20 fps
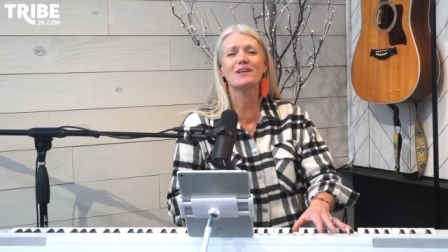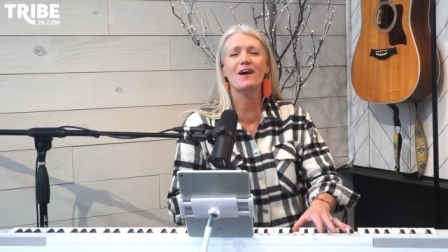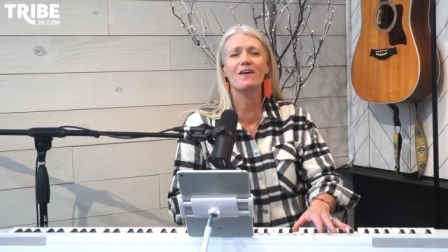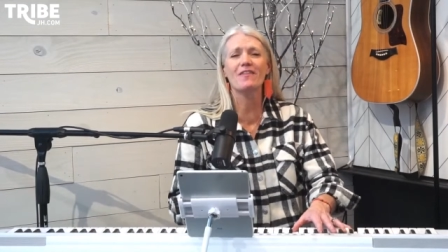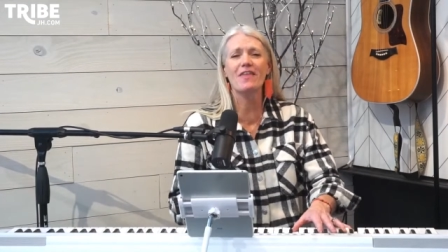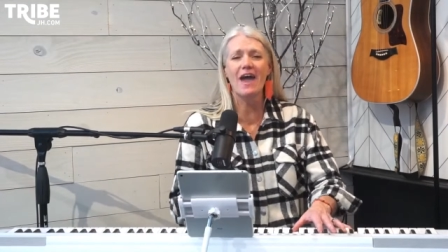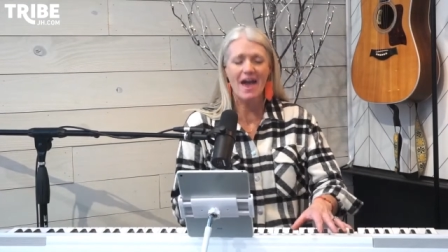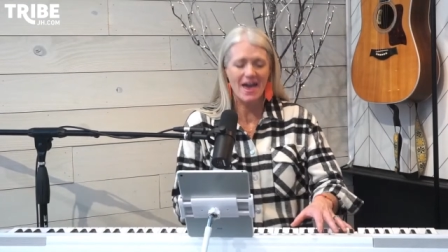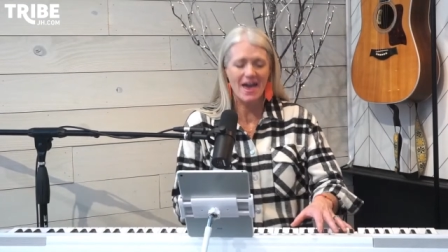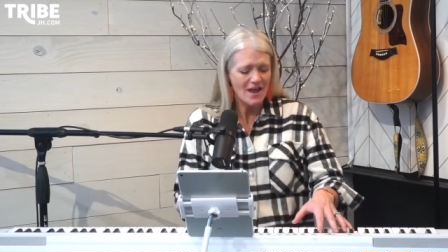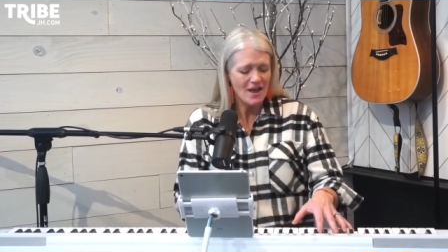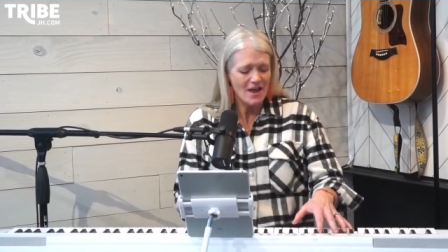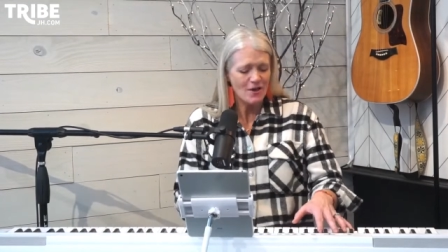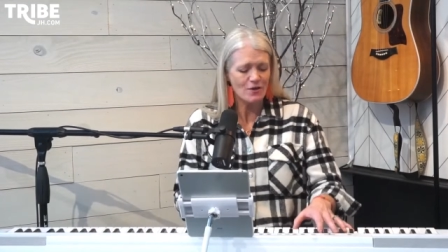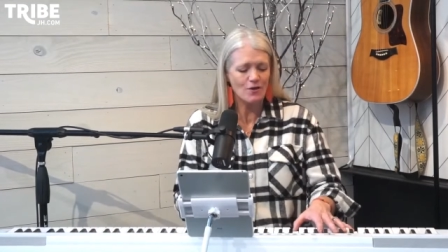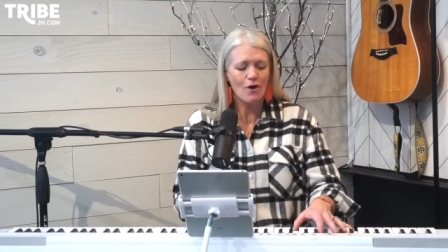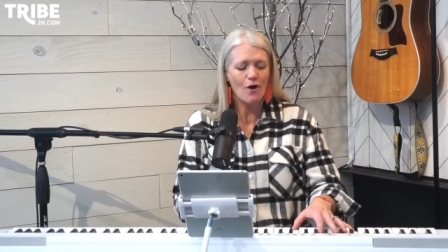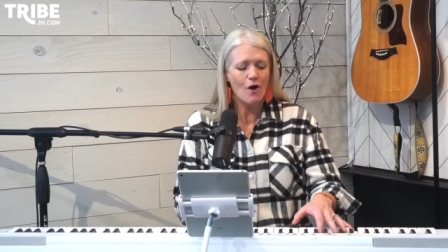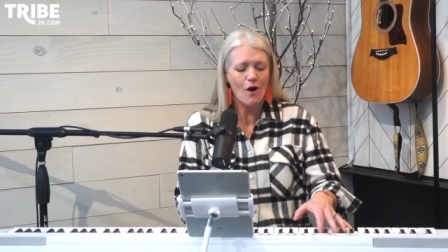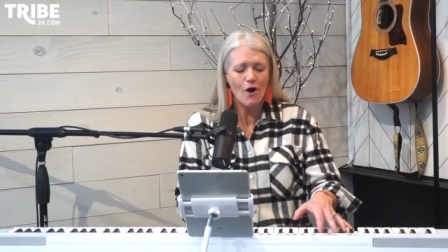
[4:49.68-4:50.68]

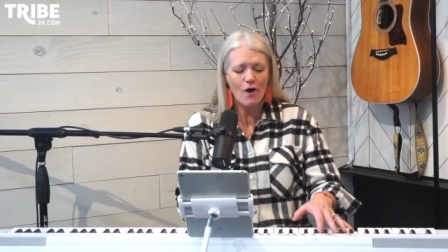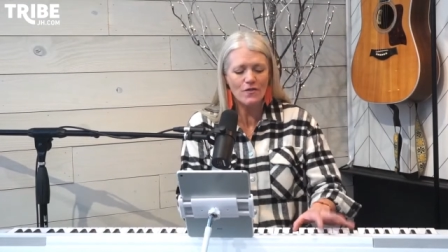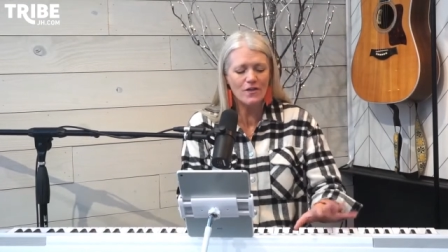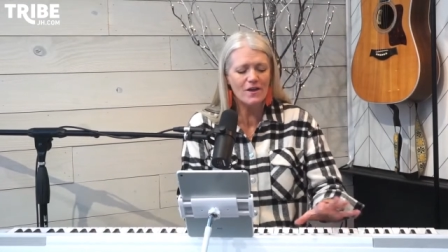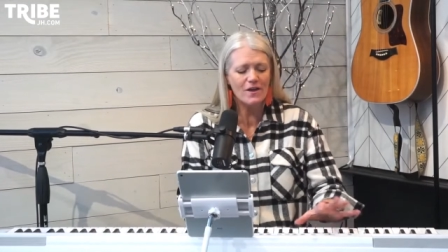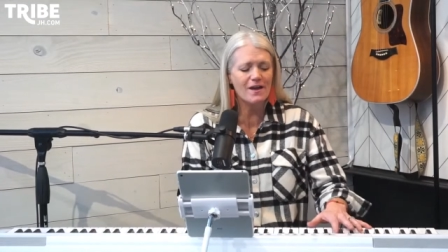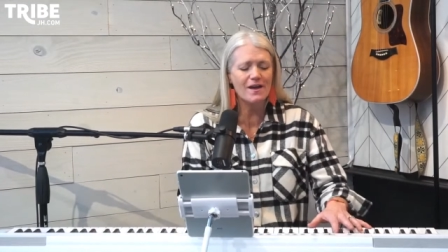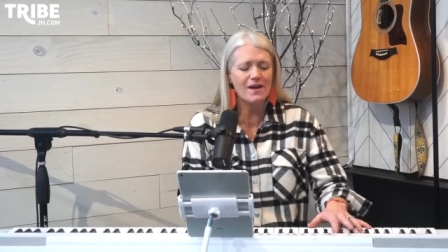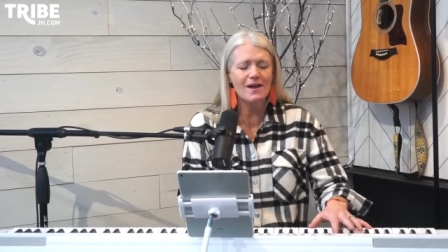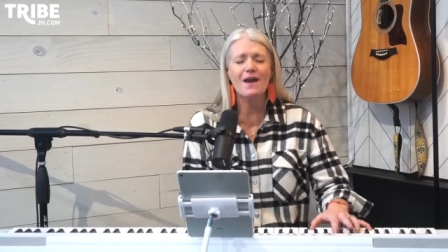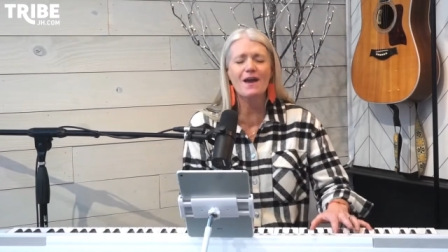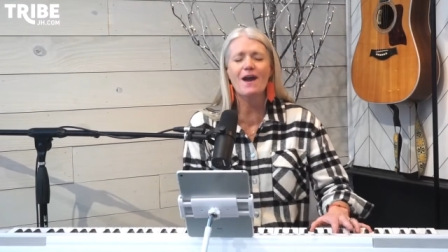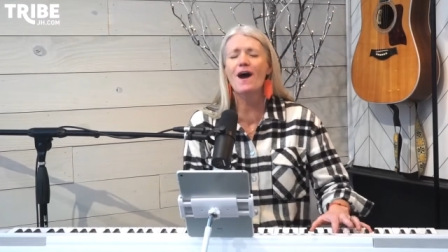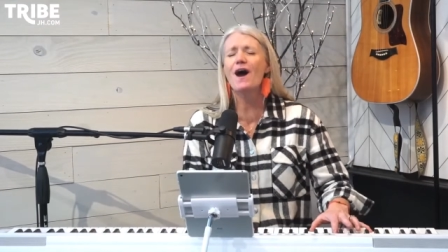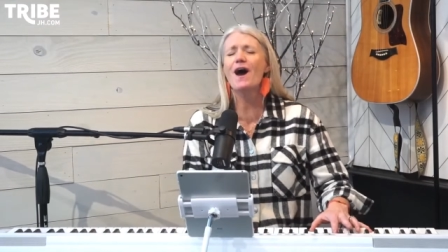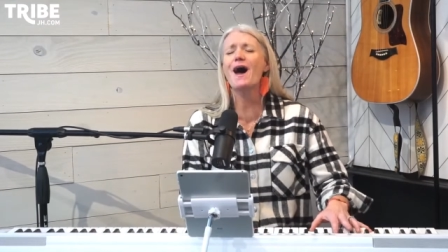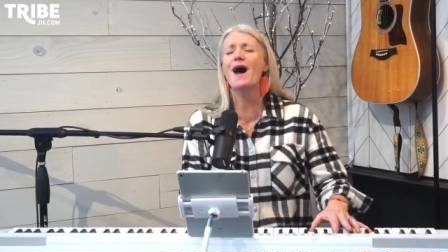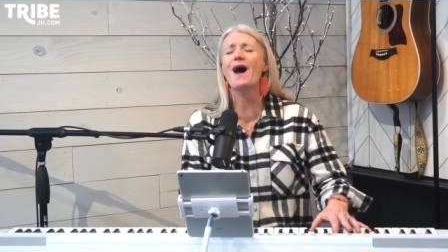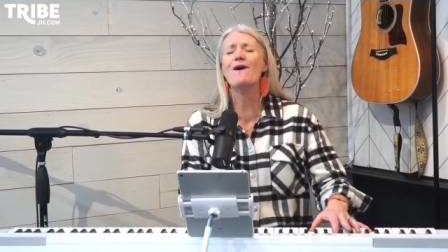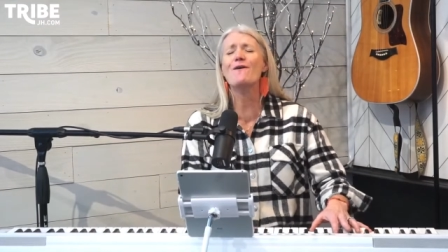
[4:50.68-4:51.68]
that you're the
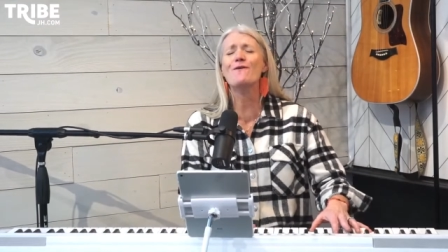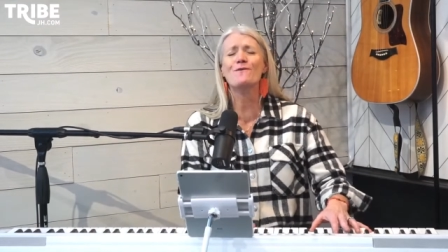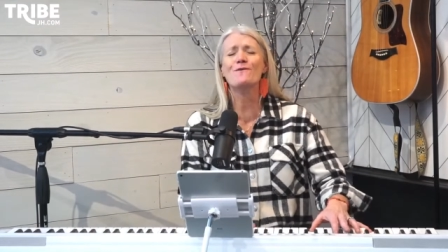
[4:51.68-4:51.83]
only.